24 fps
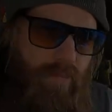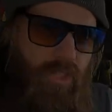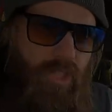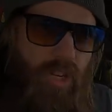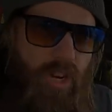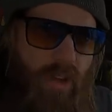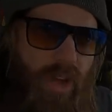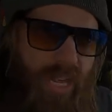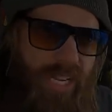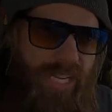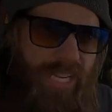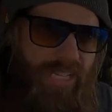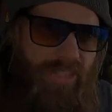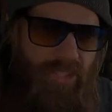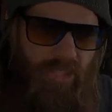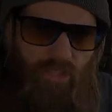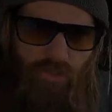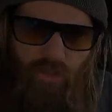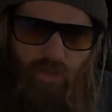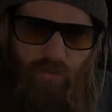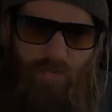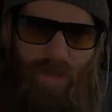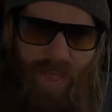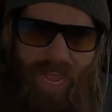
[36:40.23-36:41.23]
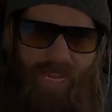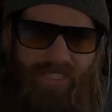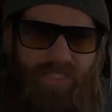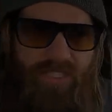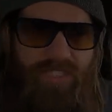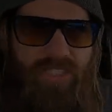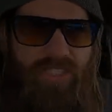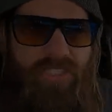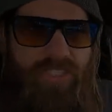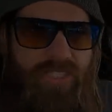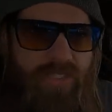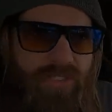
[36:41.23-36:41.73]
You know, I cut the crew back
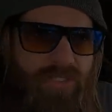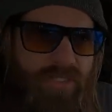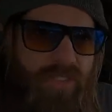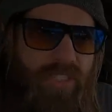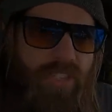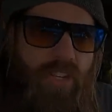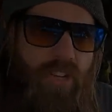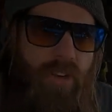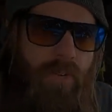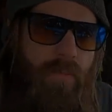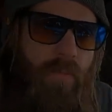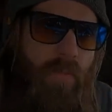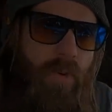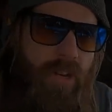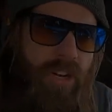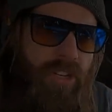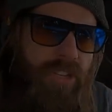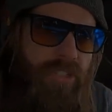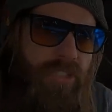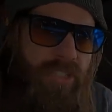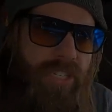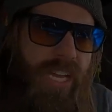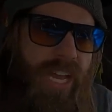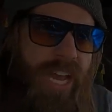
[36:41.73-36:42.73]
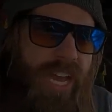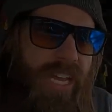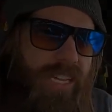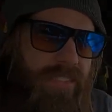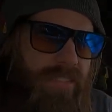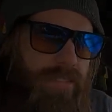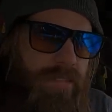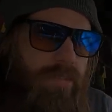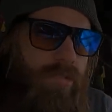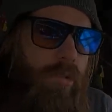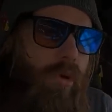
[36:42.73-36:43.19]
to just you know one or two guys.